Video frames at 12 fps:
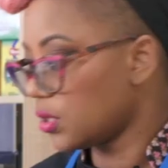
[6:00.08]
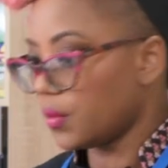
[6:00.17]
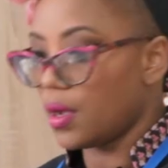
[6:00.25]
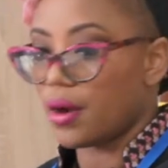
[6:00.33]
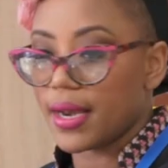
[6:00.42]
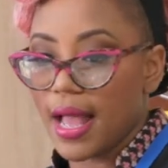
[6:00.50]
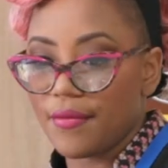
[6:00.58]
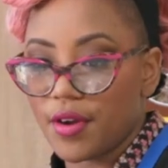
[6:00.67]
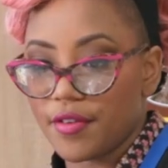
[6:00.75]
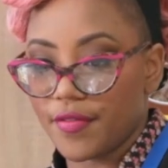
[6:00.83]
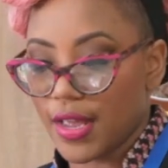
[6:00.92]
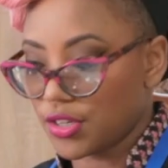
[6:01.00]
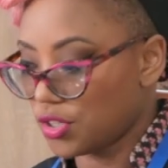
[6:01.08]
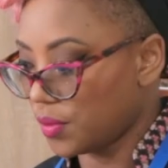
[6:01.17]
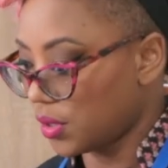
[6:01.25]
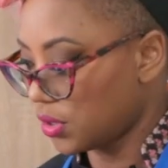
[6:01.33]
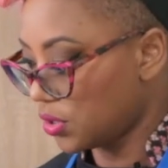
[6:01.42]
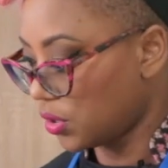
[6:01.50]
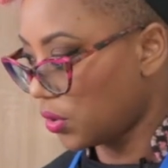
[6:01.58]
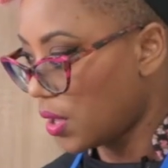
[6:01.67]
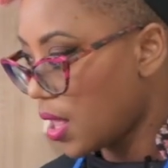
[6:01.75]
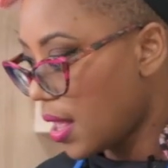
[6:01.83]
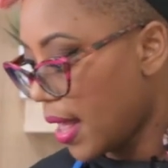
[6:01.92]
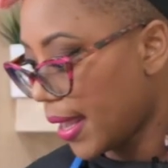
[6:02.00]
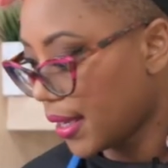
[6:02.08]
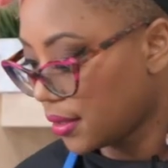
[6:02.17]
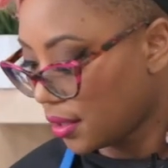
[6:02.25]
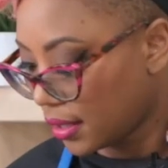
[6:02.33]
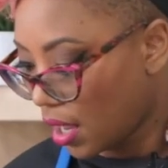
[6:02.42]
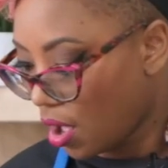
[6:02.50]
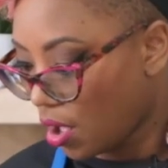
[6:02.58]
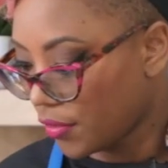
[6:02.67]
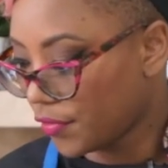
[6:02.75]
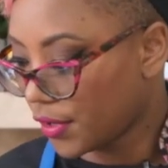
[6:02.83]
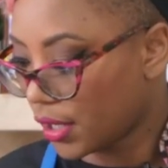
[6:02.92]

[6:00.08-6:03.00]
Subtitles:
So we already have our vegetables, so I can turn that off for